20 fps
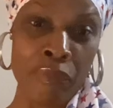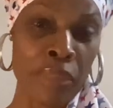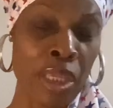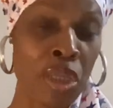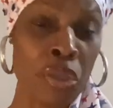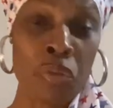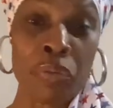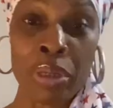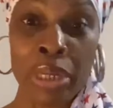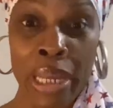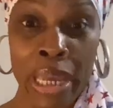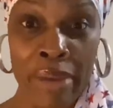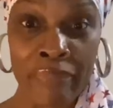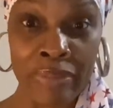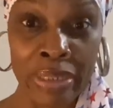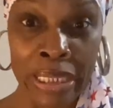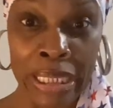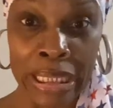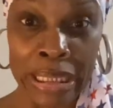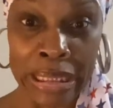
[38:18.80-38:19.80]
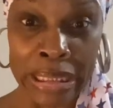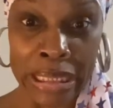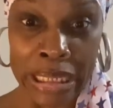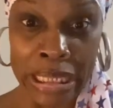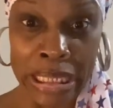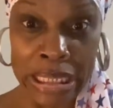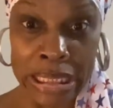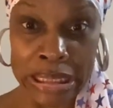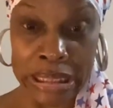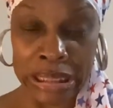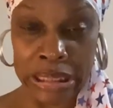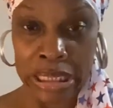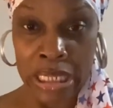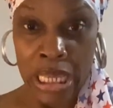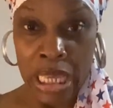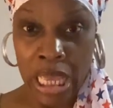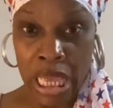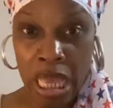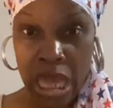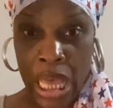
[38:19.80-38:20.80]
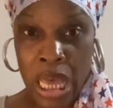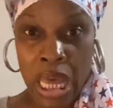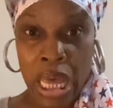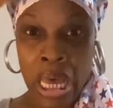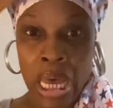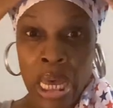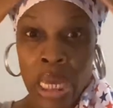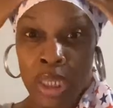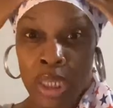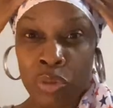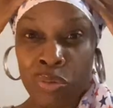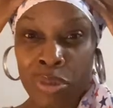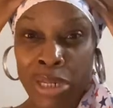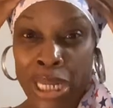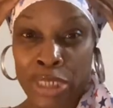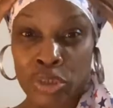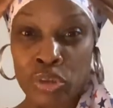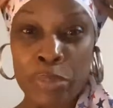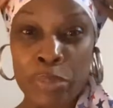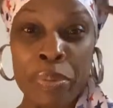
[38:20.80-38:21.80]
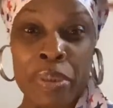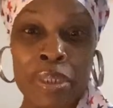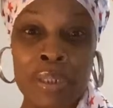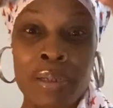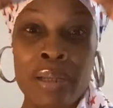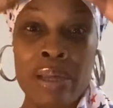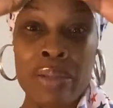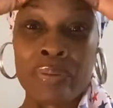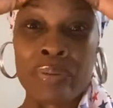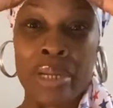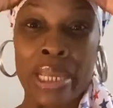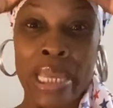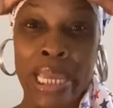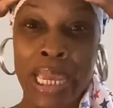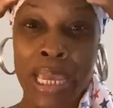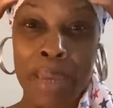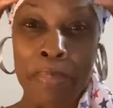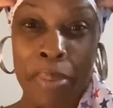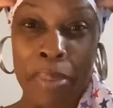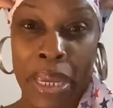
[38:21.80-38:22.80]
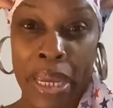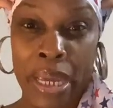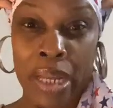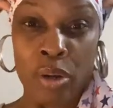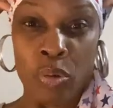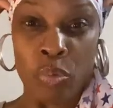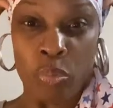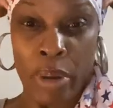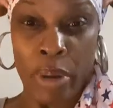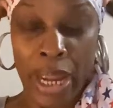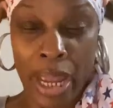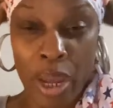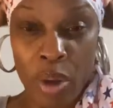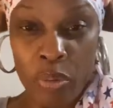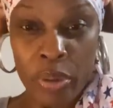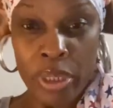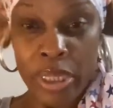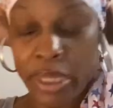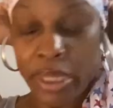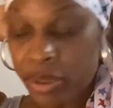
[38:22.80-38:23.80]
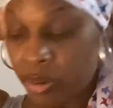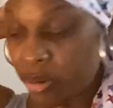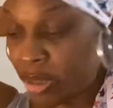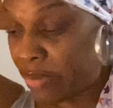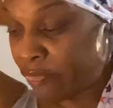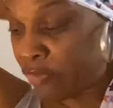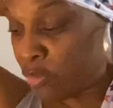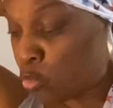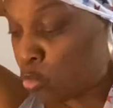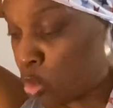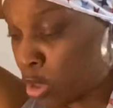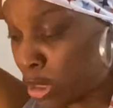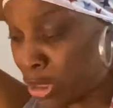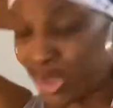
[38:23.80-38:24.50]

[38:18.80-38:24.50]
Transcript: And you can have it like this. Uh, you can actually put another headband around here if you want